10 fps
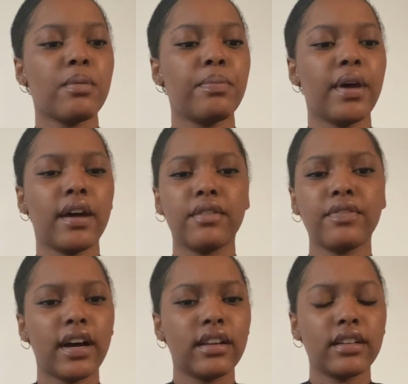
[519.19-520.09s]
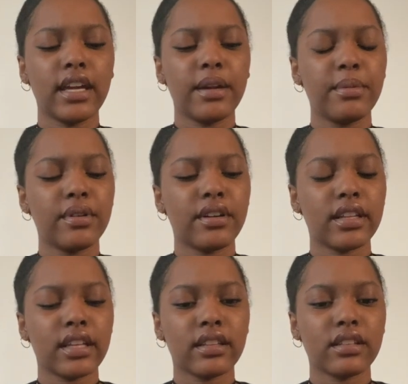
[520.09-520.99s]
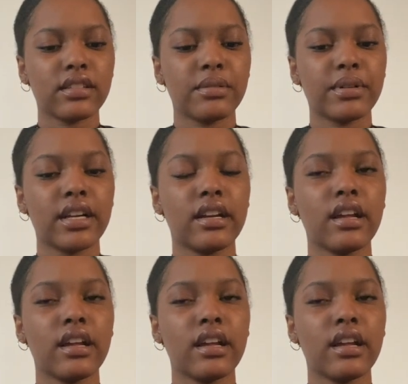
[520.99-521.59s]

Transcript: pedophile enabler, I think that's the word.